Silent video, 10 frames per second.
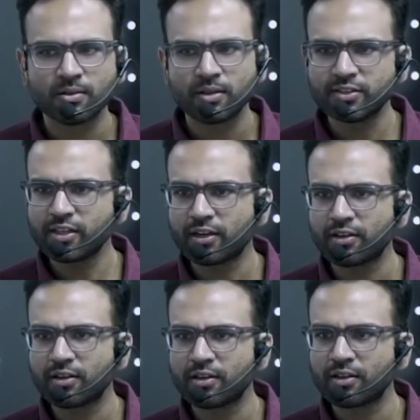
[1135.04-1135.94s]
Isn't
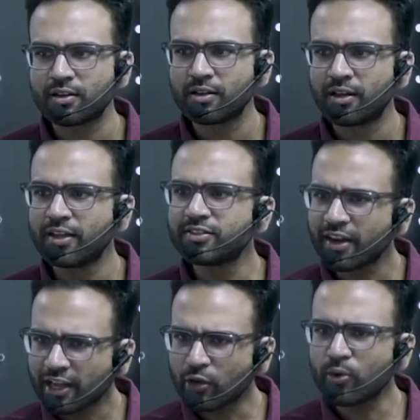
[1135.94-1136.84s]
it? It's a
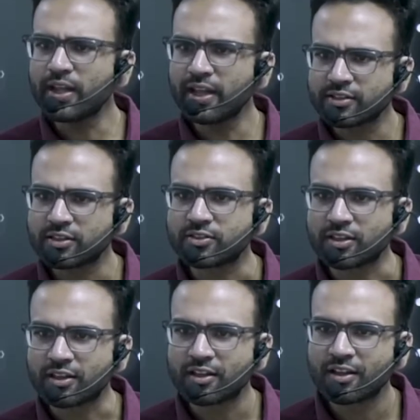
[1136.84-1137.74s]
recruiting agency.